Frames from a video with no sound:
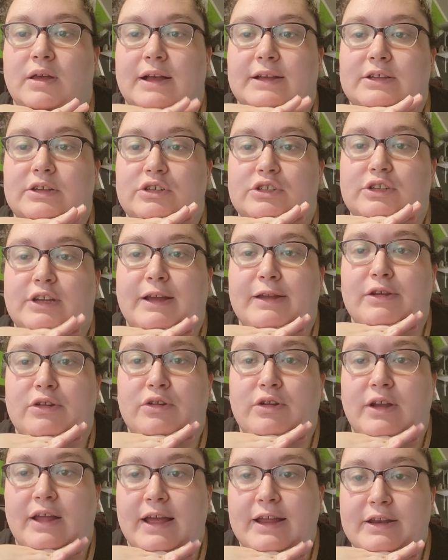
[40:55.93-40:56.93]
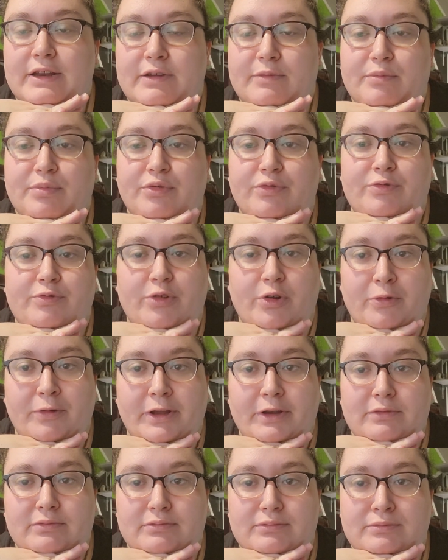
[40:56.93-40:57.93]
told you I didn't prefer
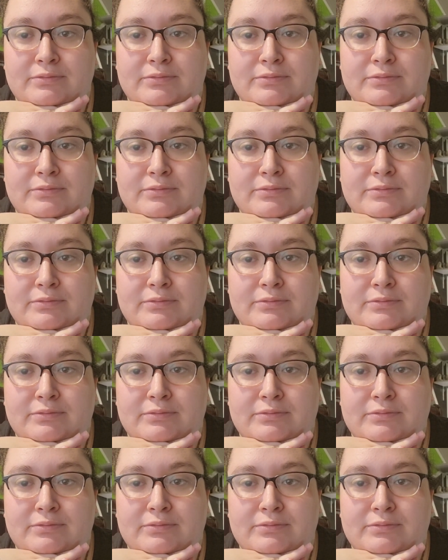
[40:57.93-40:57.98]
it.